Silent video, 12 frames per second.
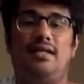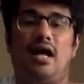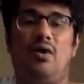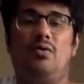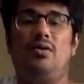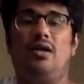
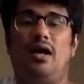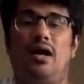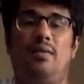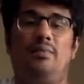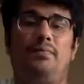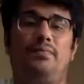But I can
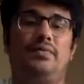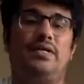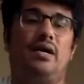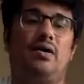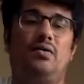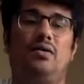take up
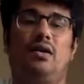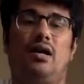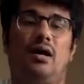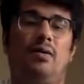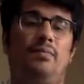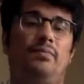something like
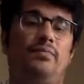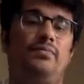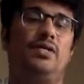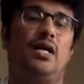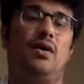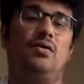down,
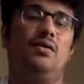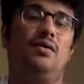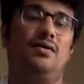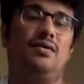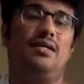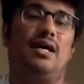up,
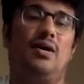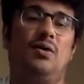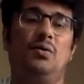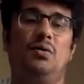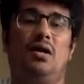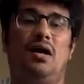
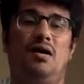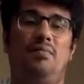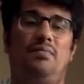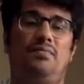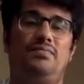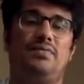down, up,
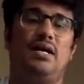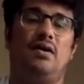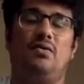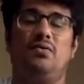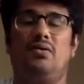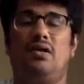down,
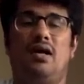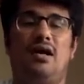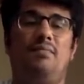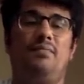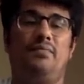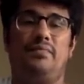
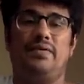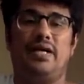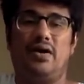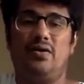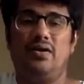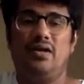down,
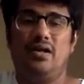up,